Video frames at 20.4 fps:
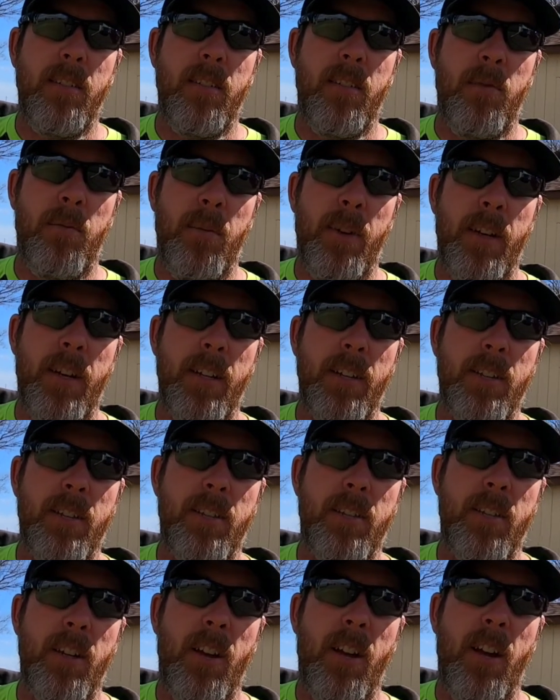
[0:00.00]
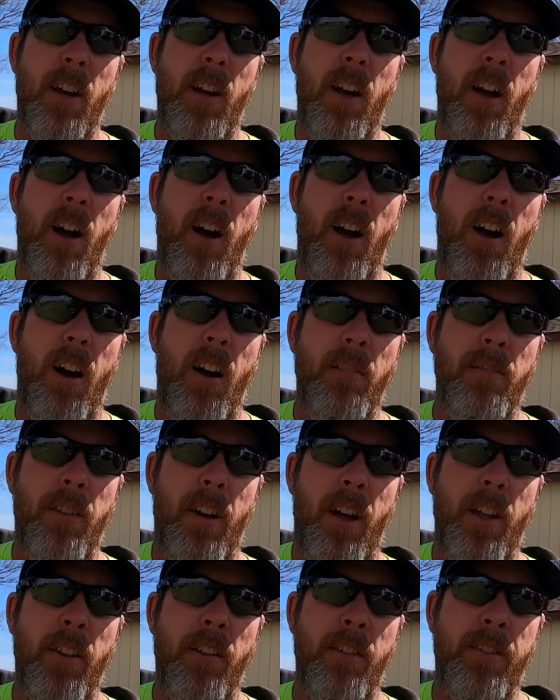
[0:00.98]
the risks of
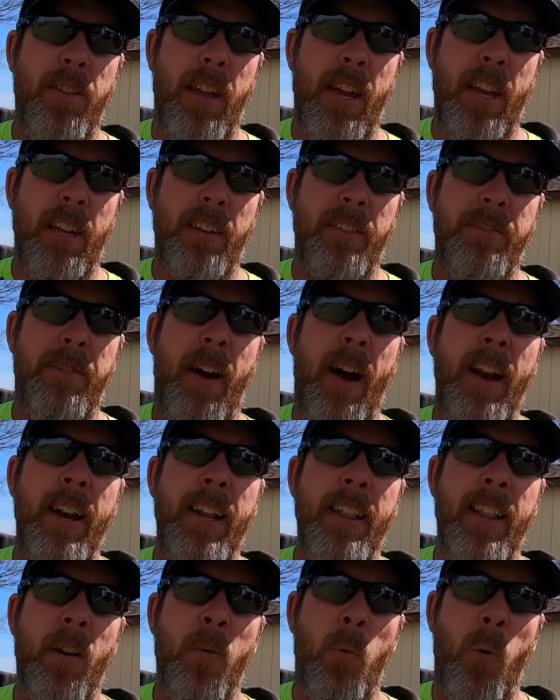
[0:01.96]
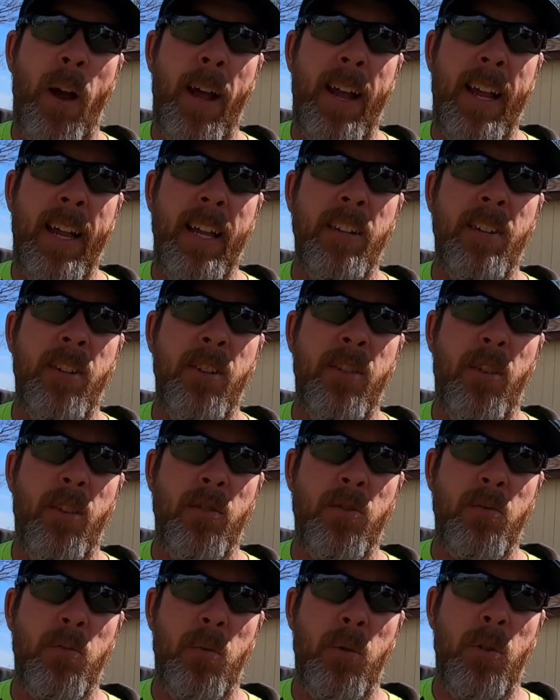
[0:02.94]
other things finding their way into
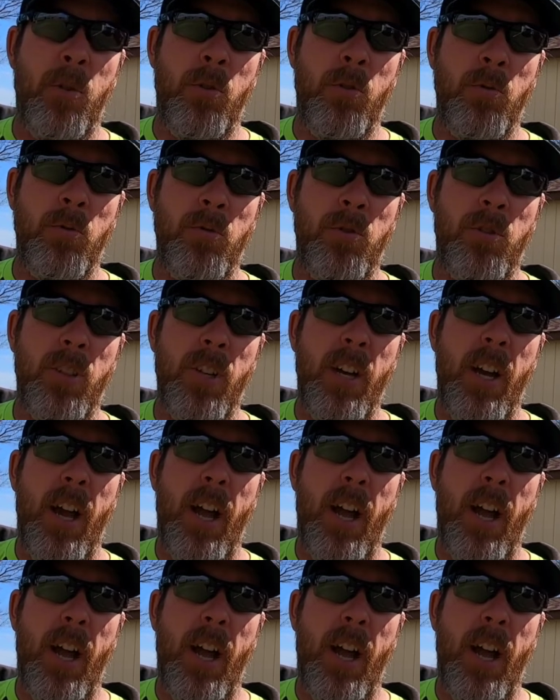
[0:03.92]
those wounds